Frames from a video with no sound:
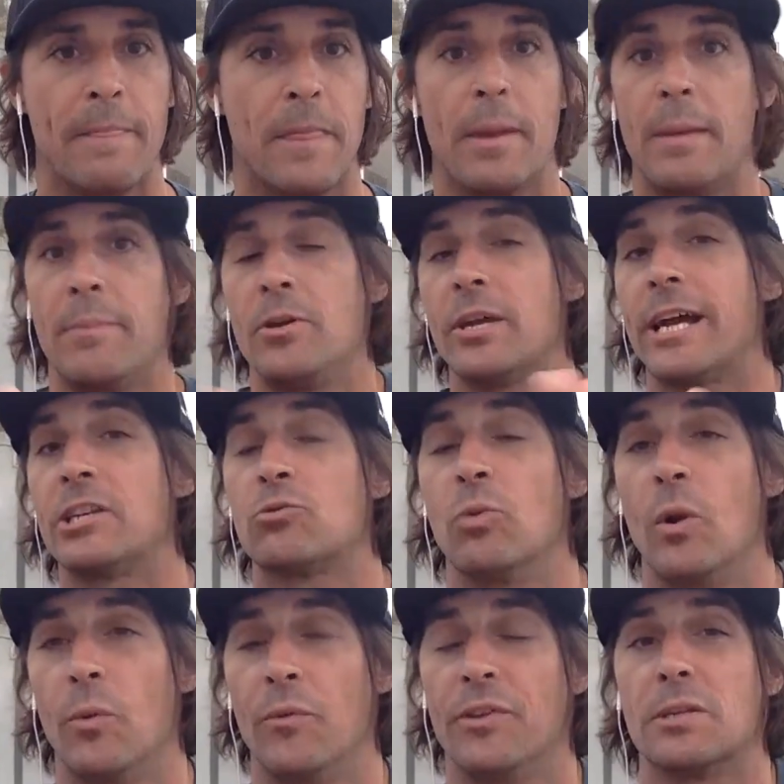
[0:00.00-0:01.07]
Then maybe you guys
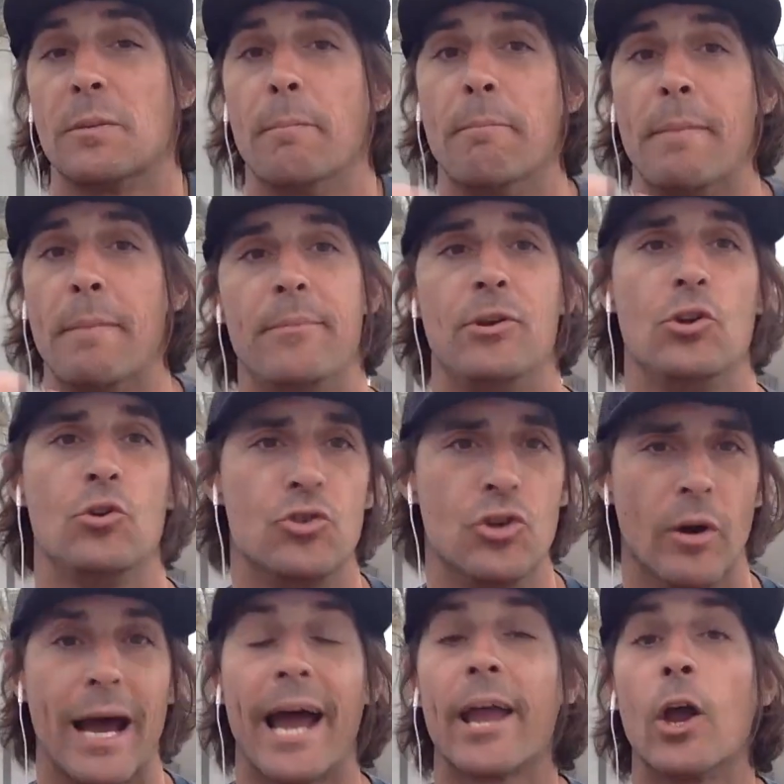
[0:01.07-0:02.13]
run with this, maybe you
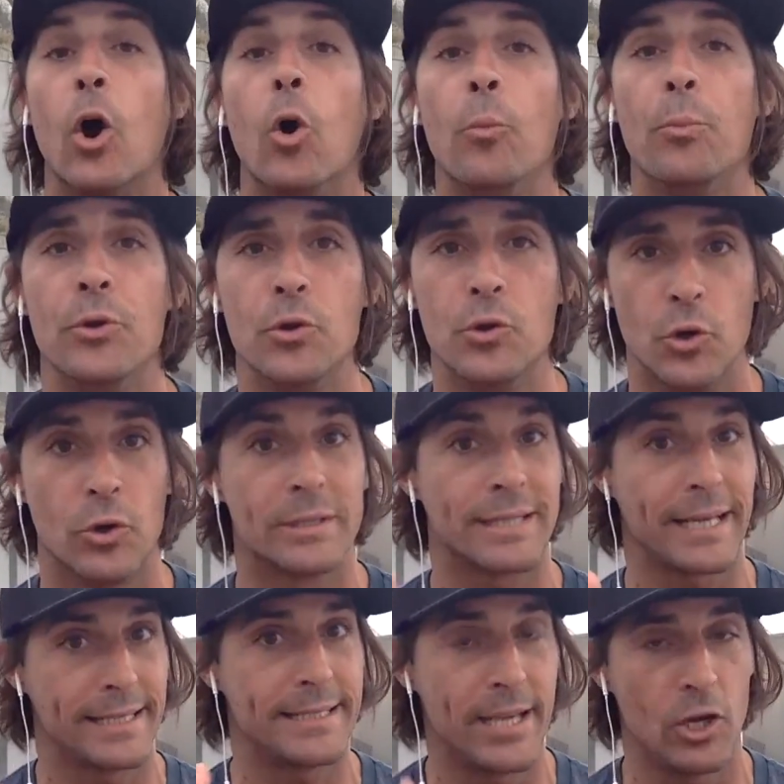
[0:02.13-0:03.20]
don't. I hope you do because I
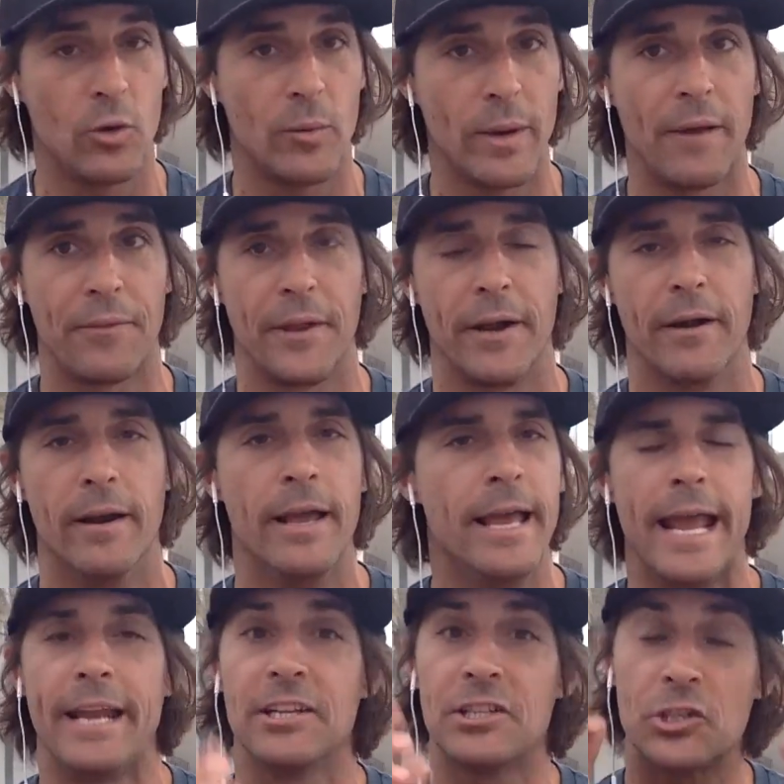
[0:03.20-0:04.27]
can tell you out there.
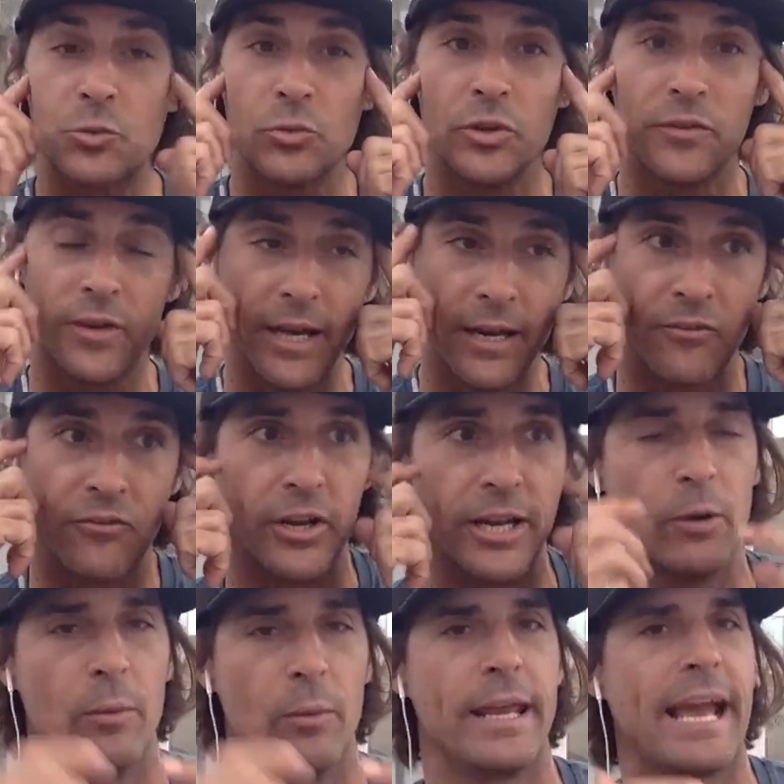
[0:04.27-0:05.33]
And it's just really kind of funny.
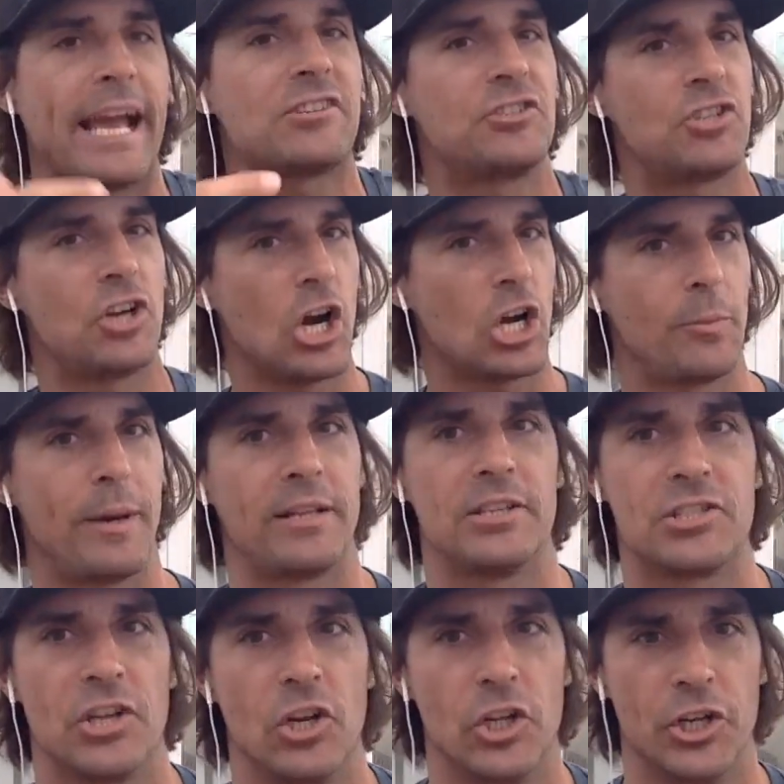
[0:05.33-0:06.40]
And we actually talk about
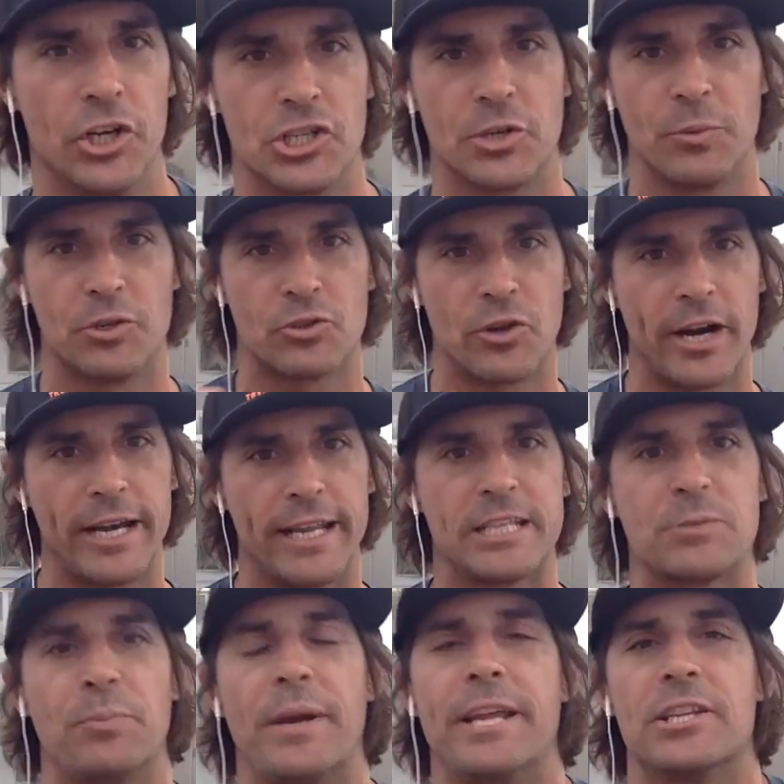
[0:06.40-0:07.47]
this in our leadership. We try to
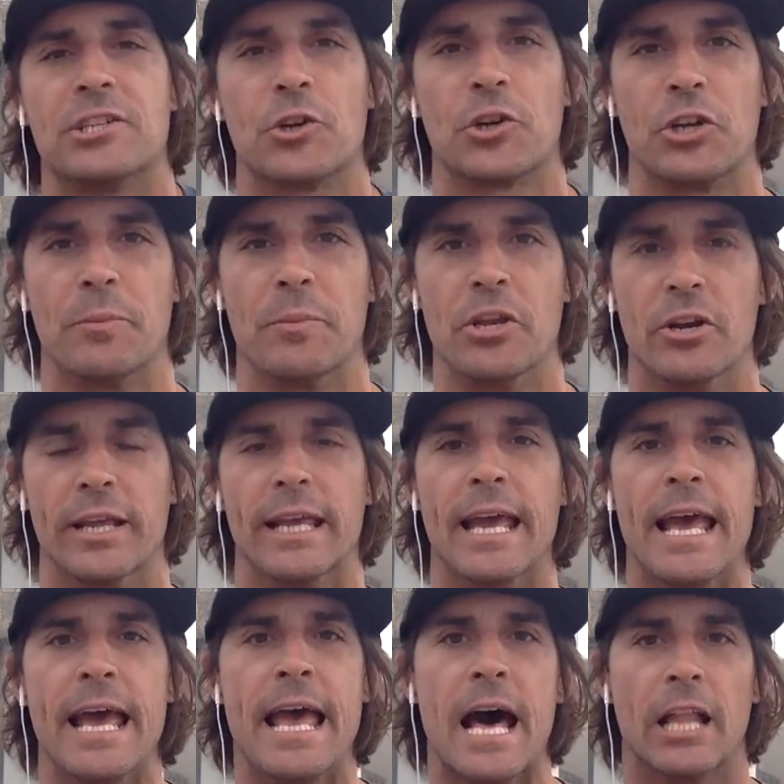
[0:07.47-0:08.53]
explain it to our community.
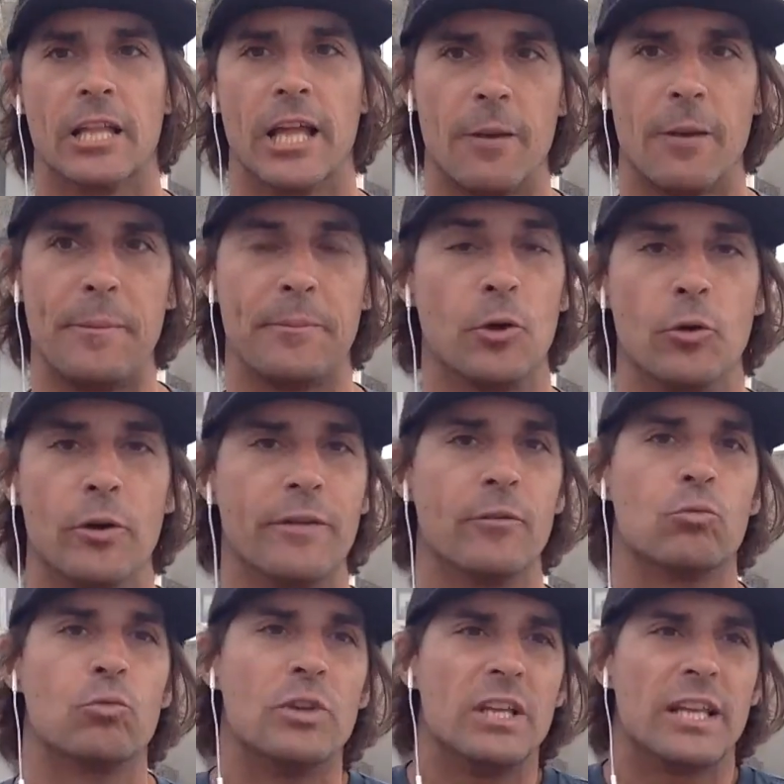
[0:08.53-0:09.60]
A lot of people don't
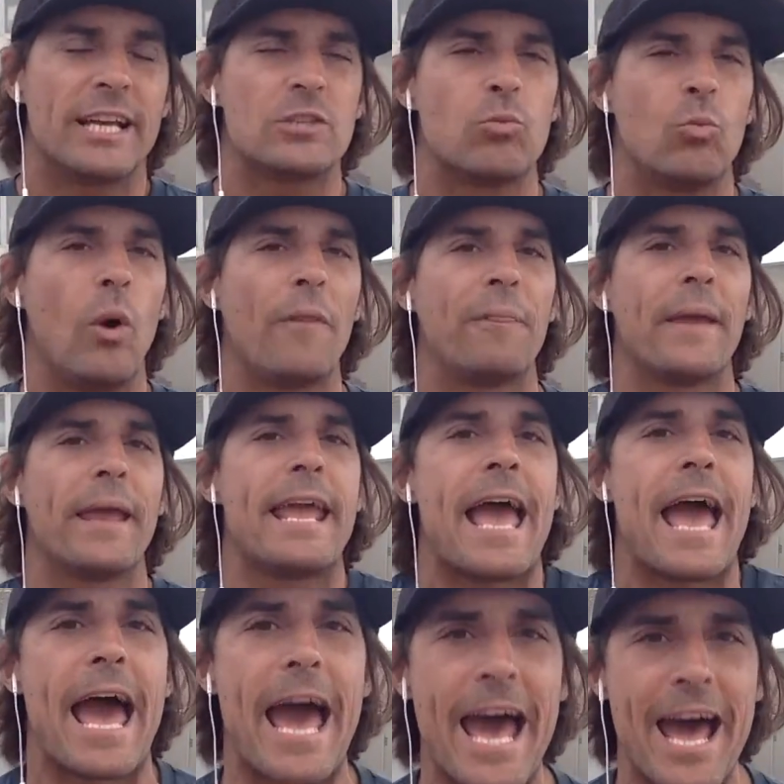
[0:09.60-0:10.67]
even realize what they
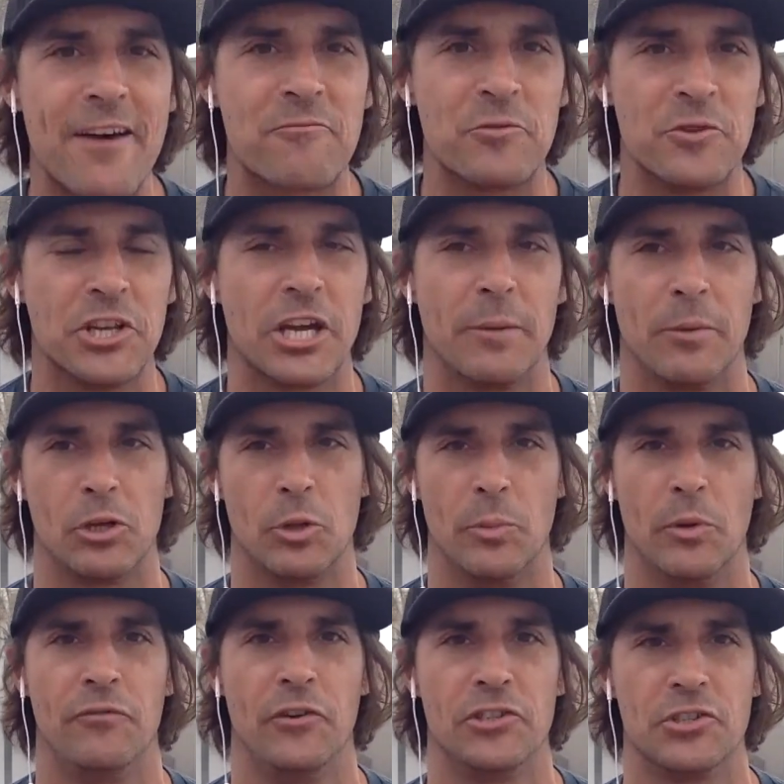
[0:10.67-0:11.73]
have when you come to
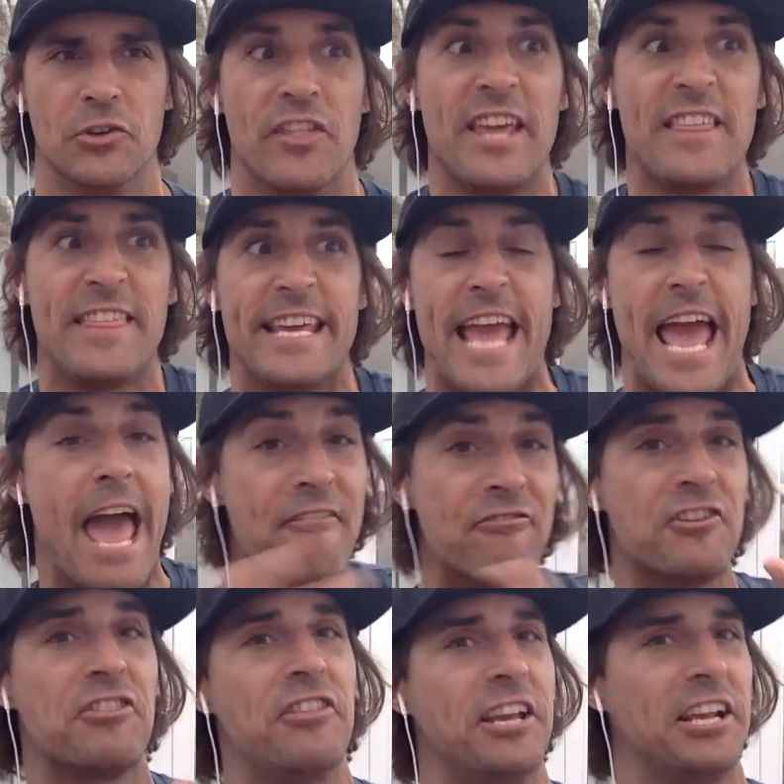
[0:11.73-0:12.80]
Global Affiliate. So they think
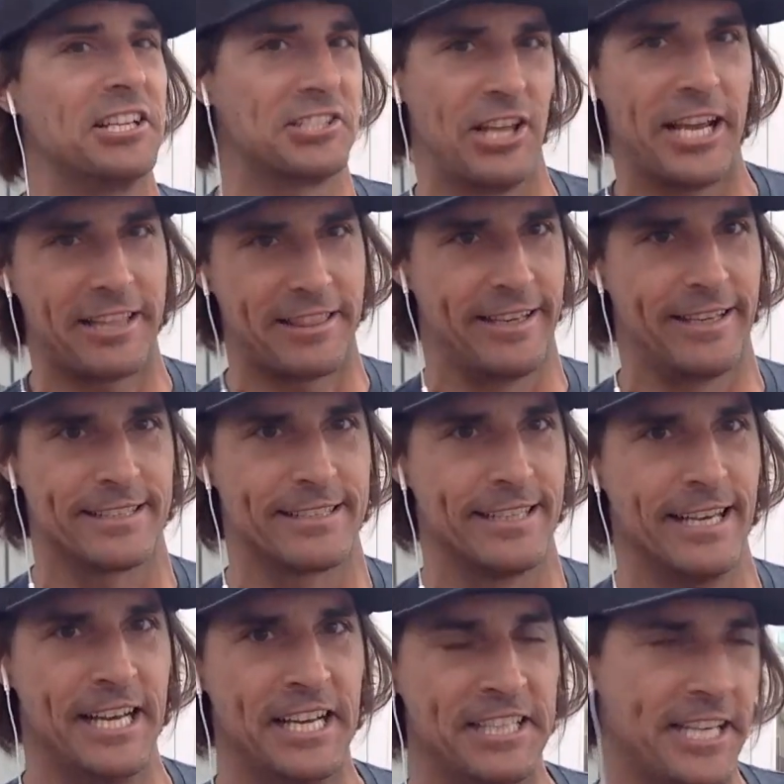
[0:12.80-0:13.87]
everything is like this.
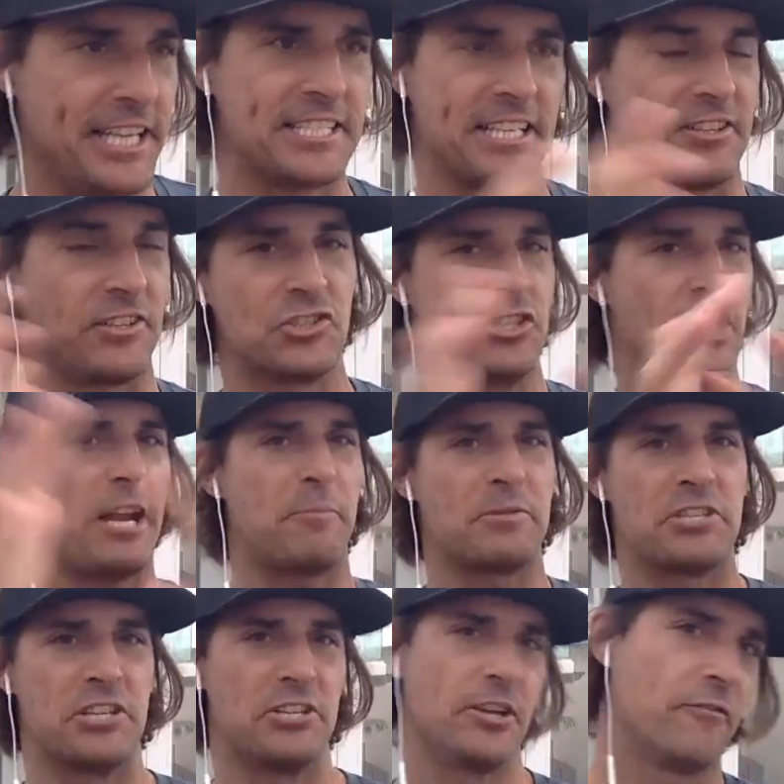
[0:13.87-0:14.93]
They just think there's
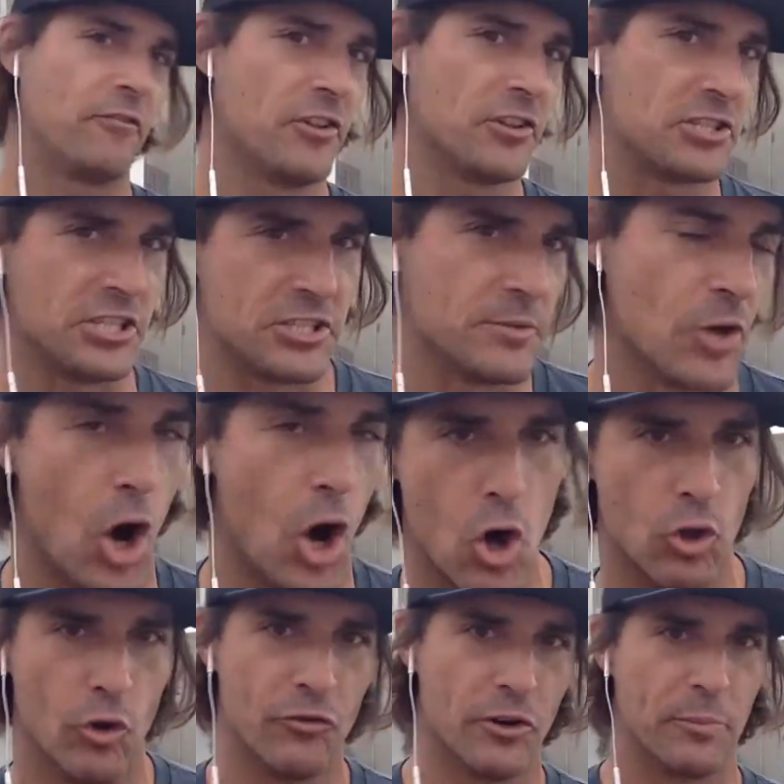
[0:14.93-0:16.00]
90% done for the systems
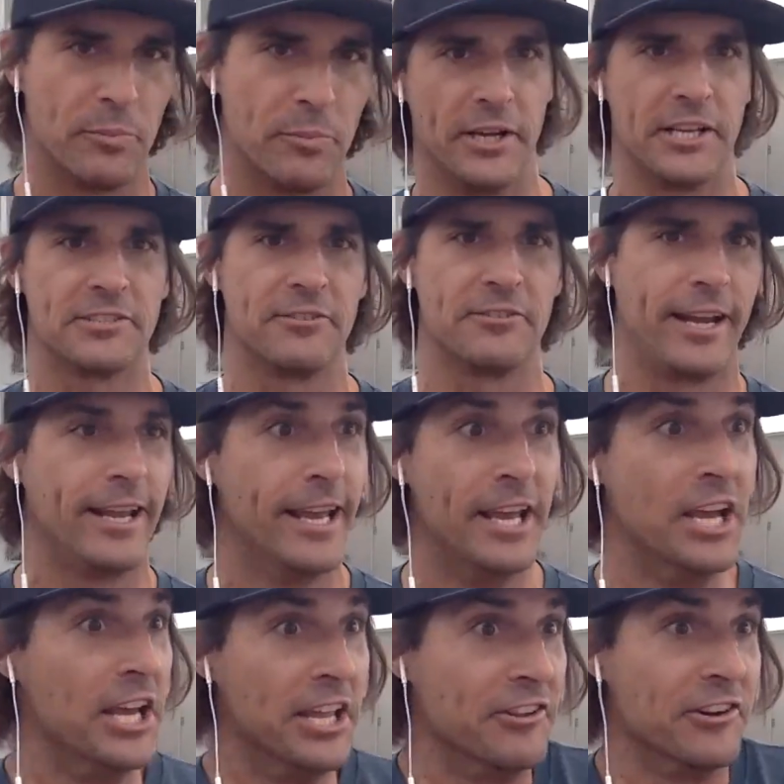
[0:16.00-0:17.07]
all over the place, right?
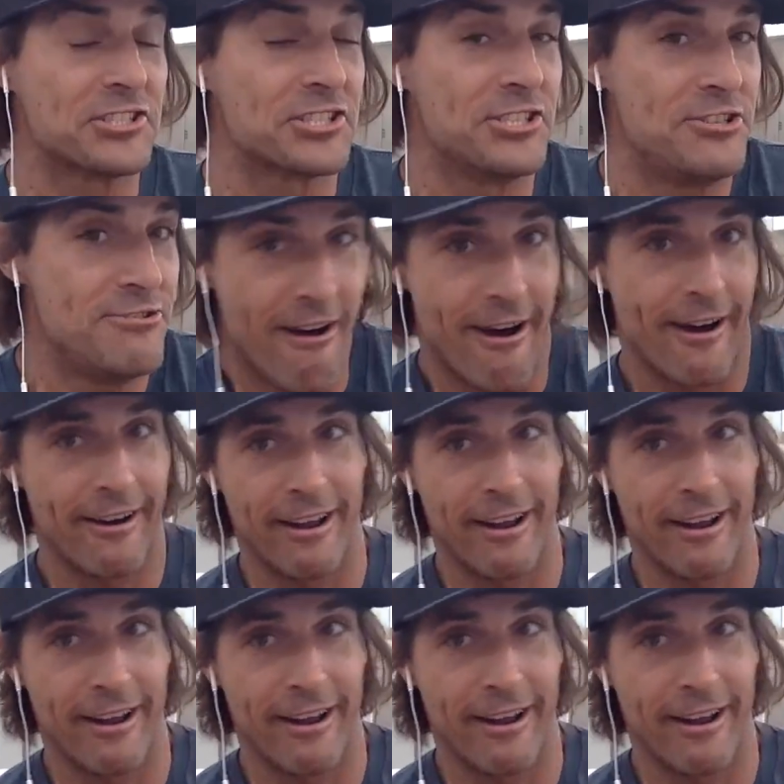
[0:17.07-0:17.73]
There's not.